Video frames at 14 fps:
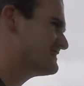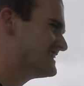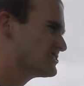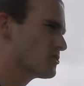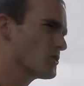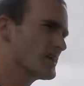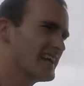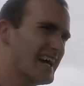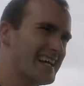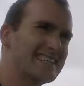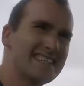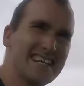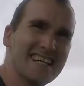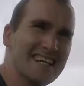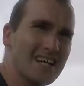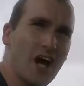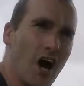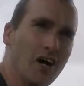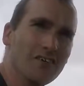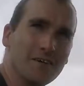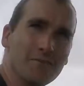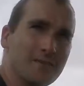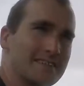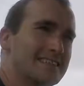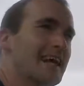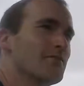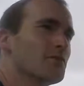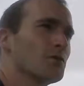disorganized Colin was.
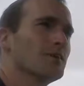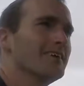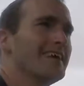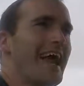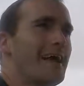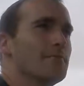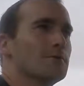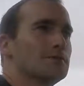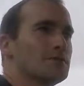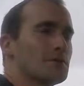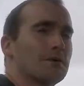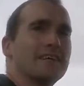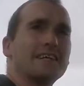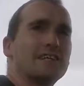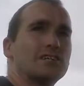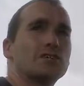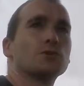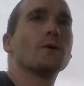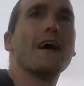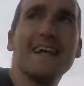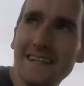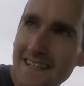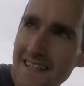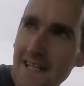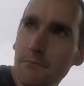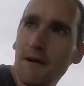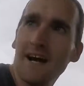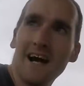Never really able to really strengthen
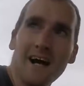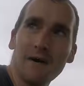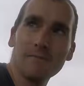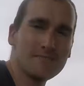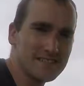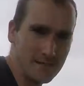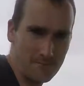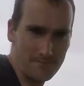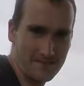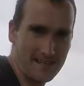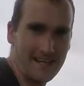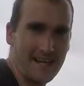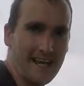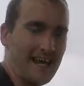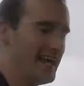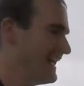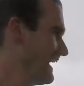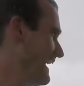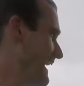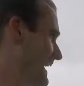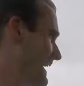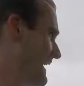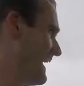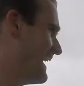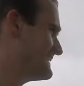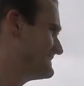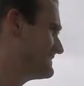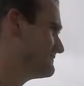and become something
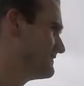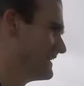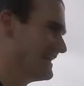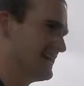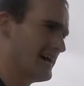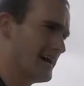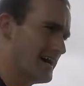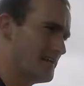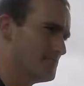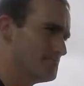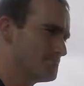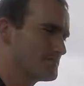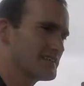as of the